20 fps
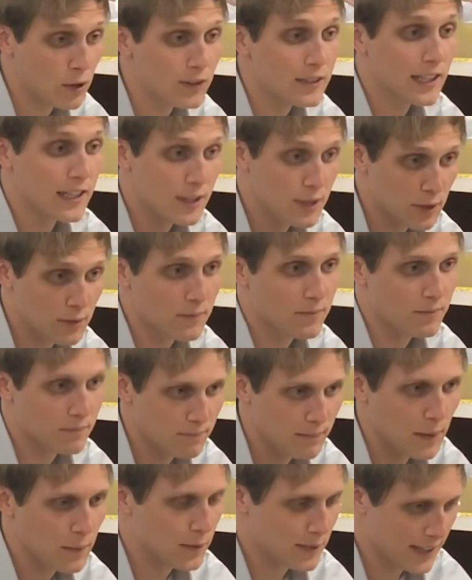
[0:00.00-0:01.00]
that
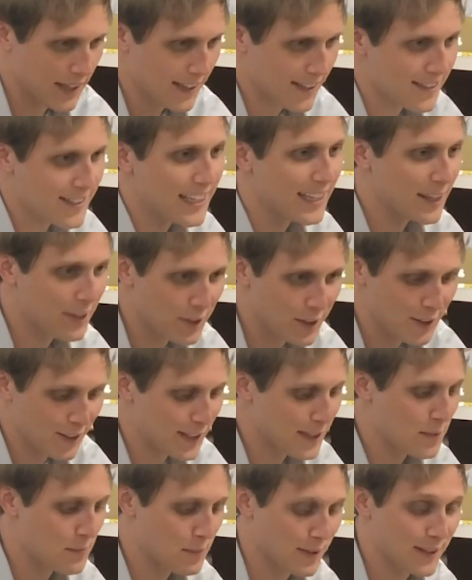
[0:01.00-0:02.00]
helping
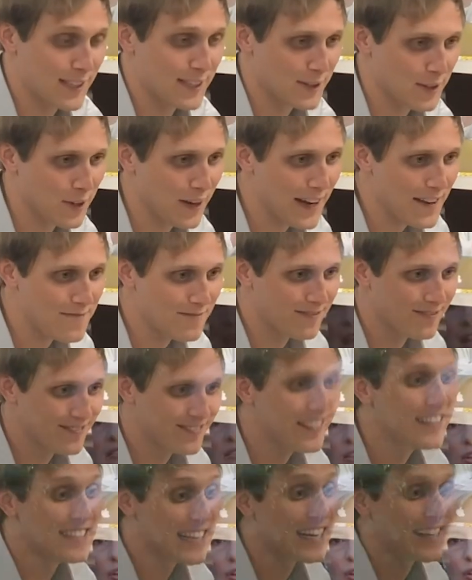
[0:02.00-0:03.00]
other people
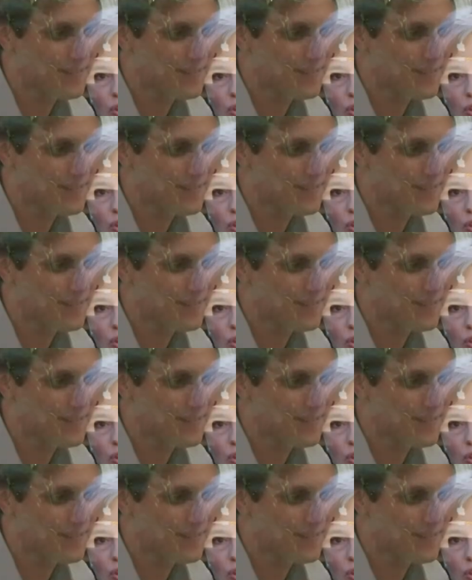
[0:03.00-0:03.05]
makes